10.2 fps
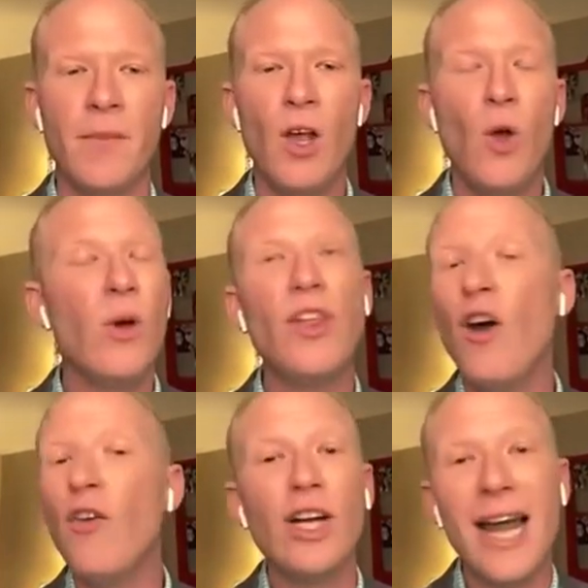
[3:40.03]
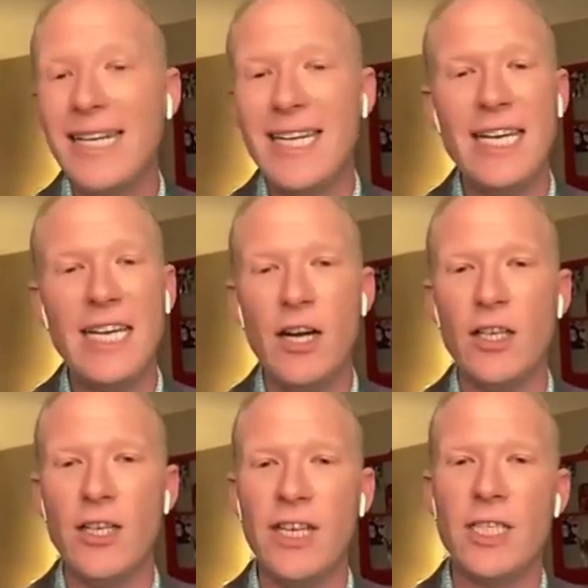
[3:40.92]
With over 19
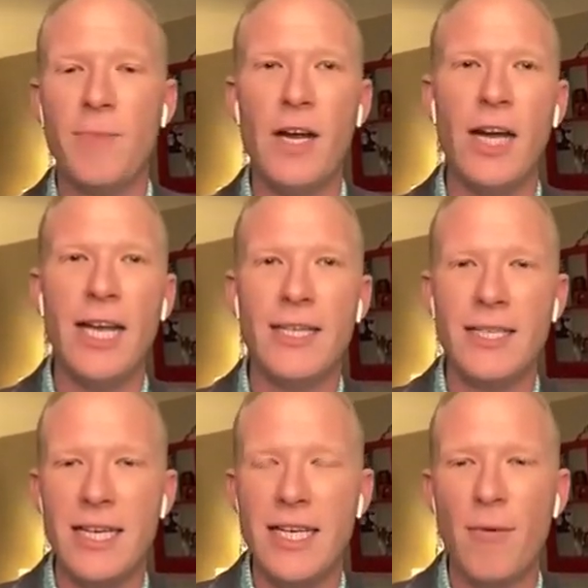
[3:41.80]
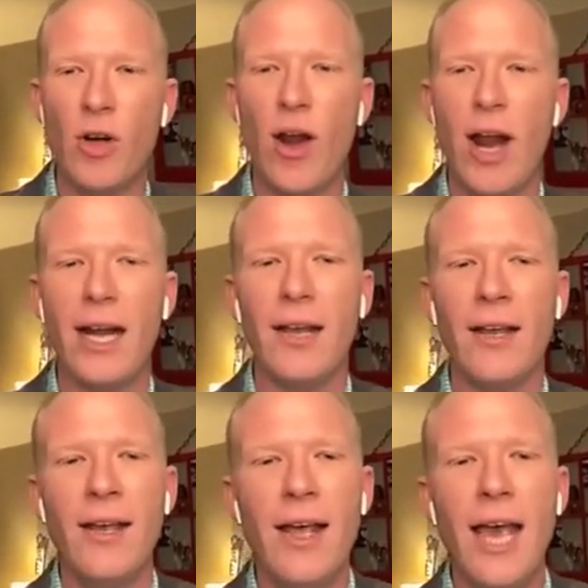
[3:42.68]
years of experience in Democratic
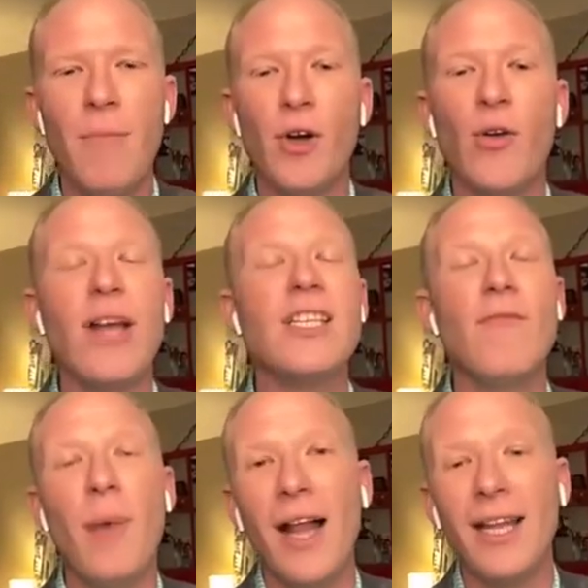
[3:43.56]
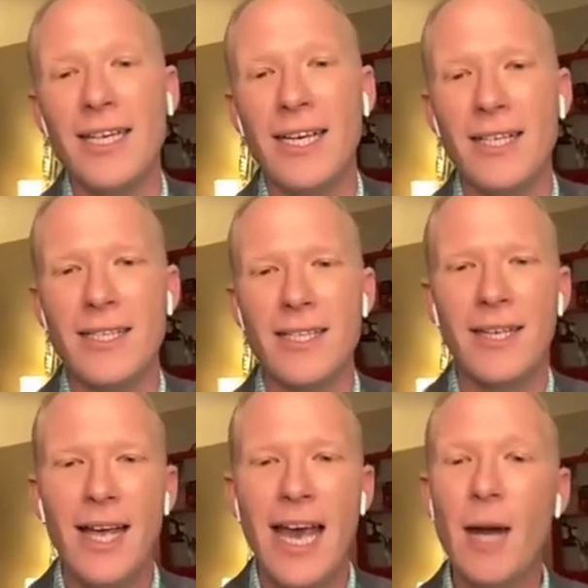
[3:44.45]
and progressive
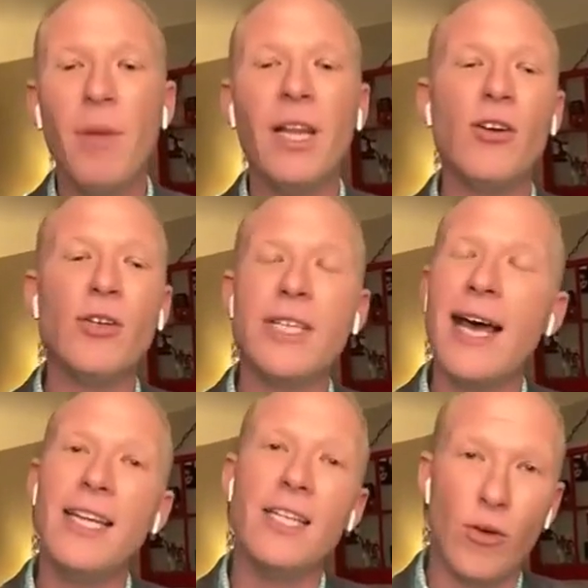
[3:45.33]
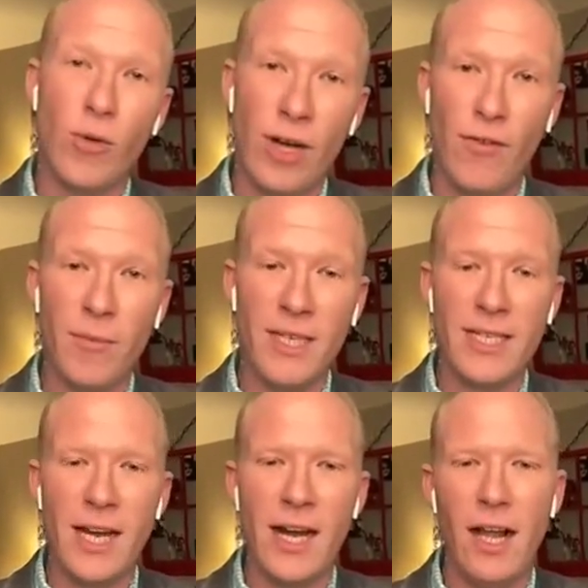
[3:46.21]
politics and a political science degree from the
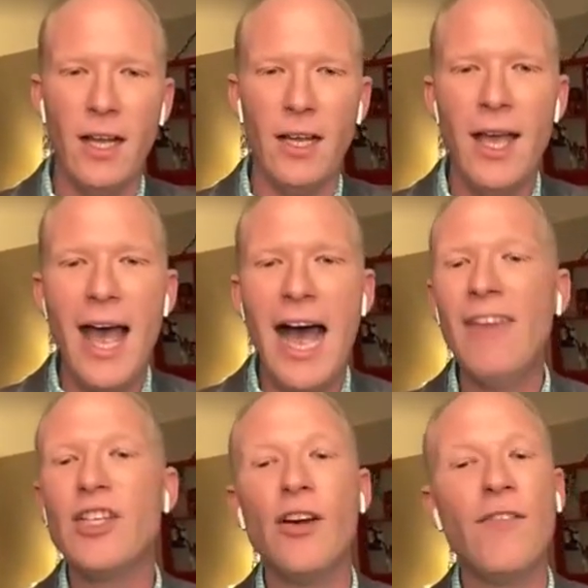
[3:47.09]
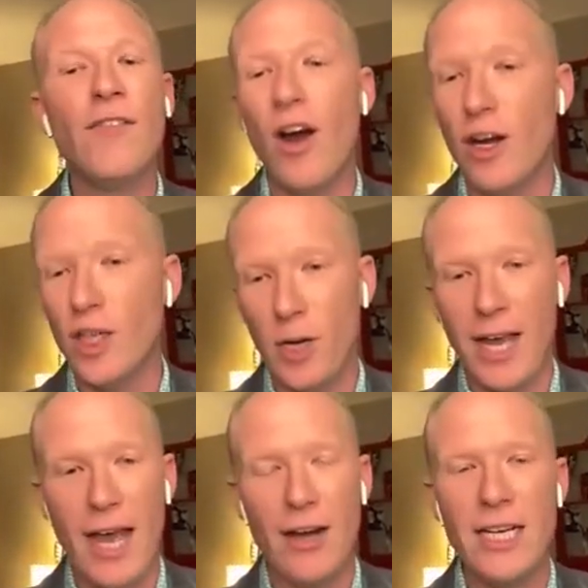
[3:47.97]
Citadel, I've served the Orangeburg
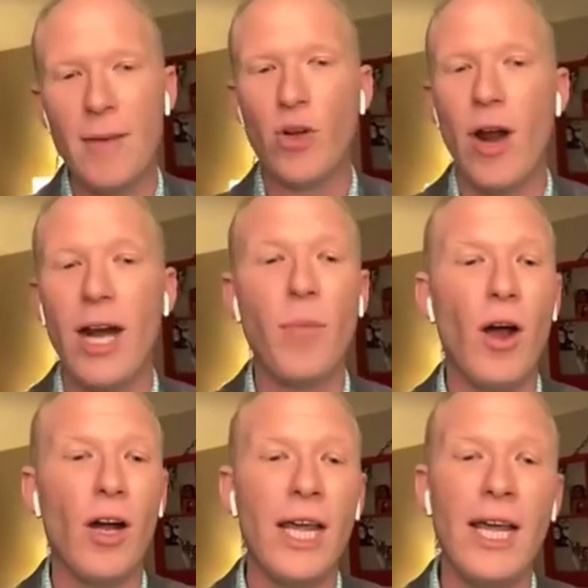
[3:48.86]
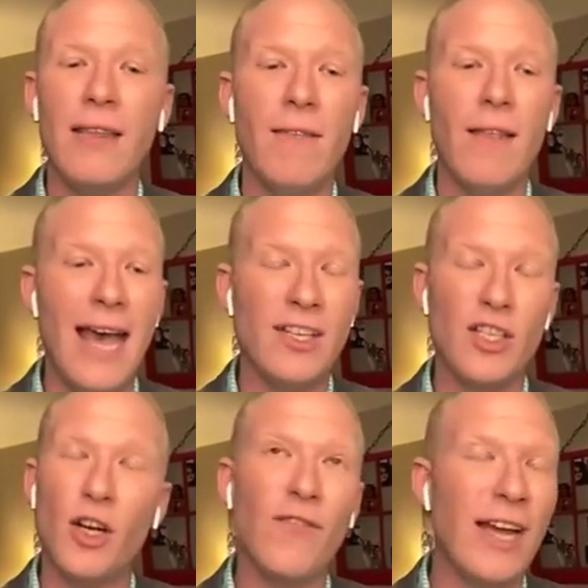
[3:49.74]
County Democratic Party and as
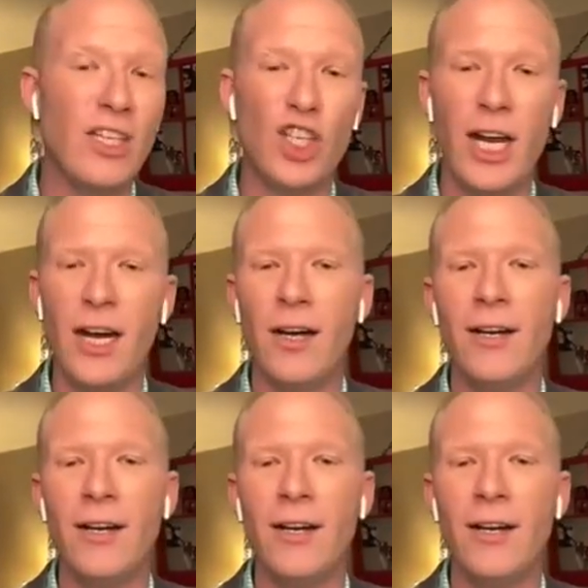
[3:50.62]
third vice chair,